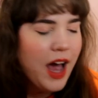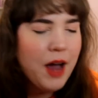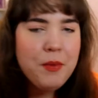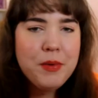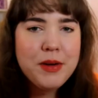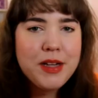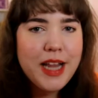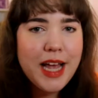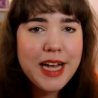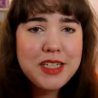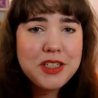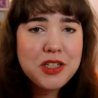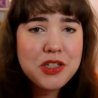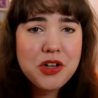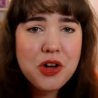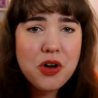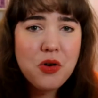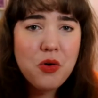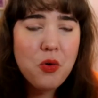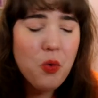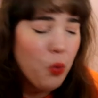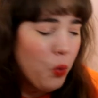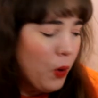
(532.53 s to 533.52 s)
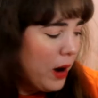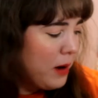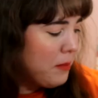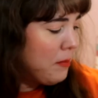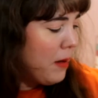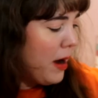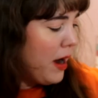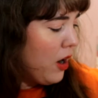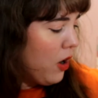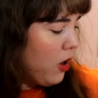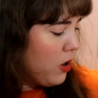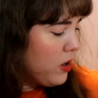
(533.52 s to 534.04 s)
would like to know when
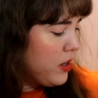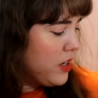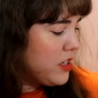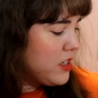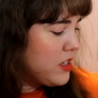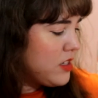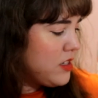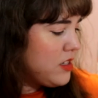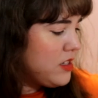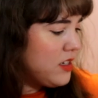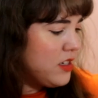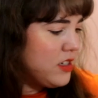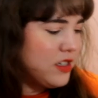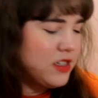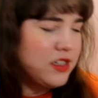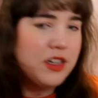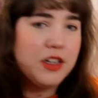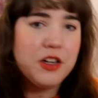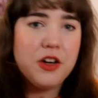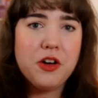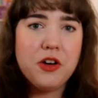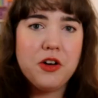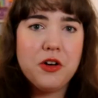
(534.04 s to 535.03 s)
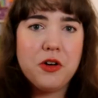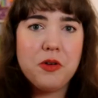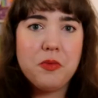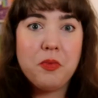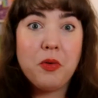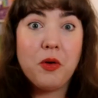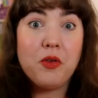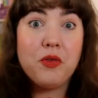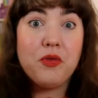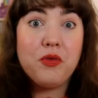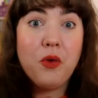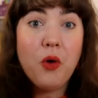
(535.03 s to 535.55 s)
my artist is gonna
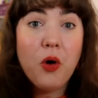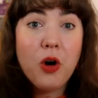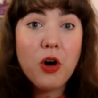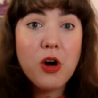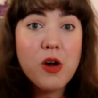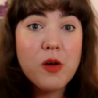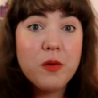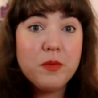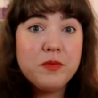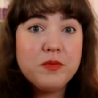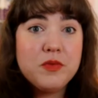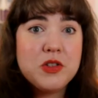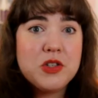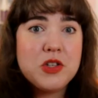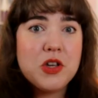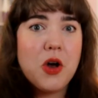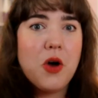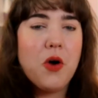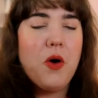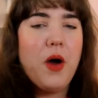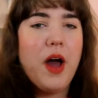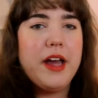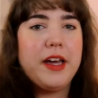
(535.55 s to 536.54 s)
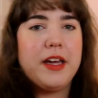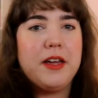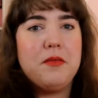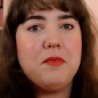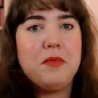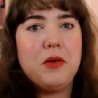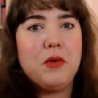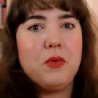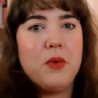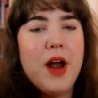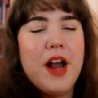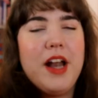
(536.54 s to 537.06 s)
perform so I can
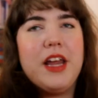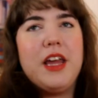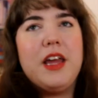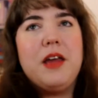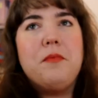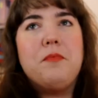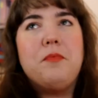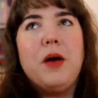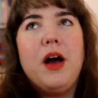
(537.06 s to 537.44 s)
be ready.